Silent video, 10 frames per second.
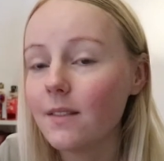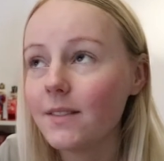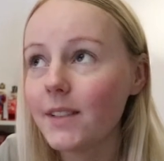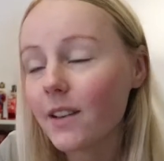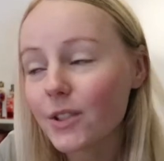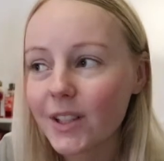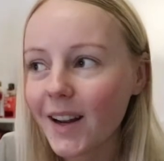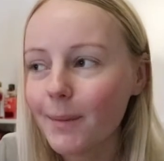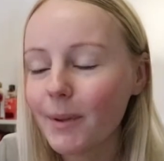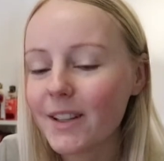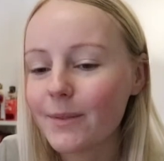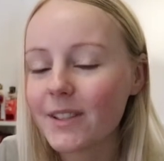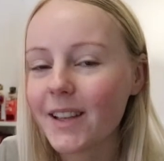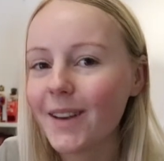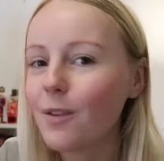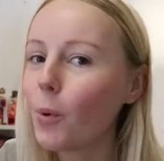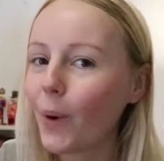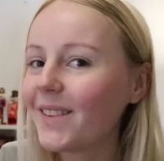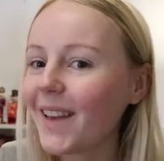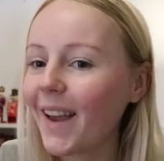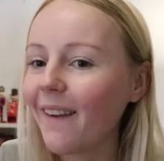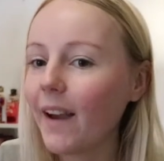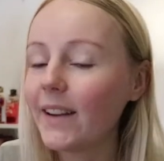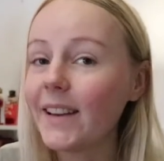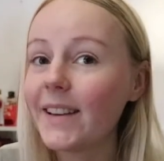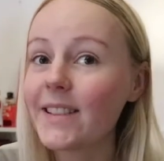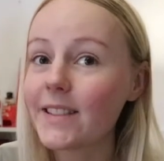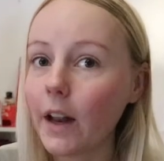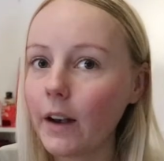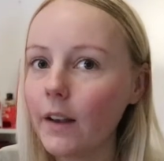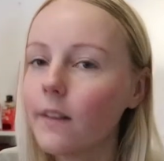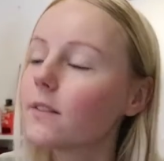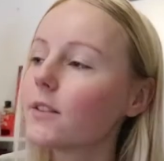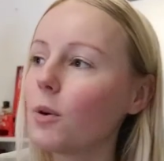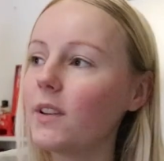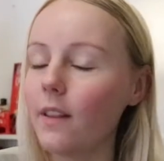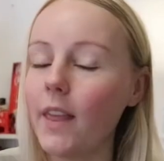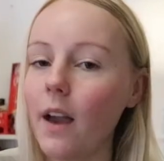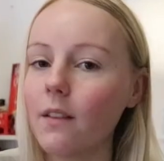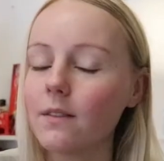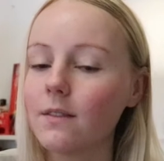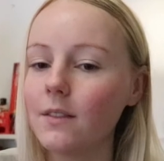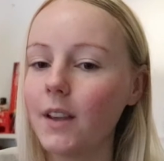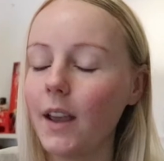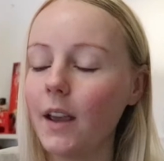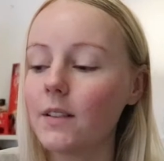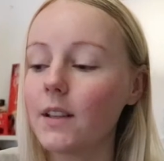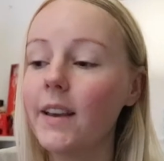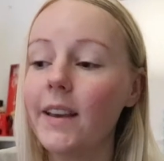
Yesterday, because it was kind of a boring day, I needed to study, so I did that, and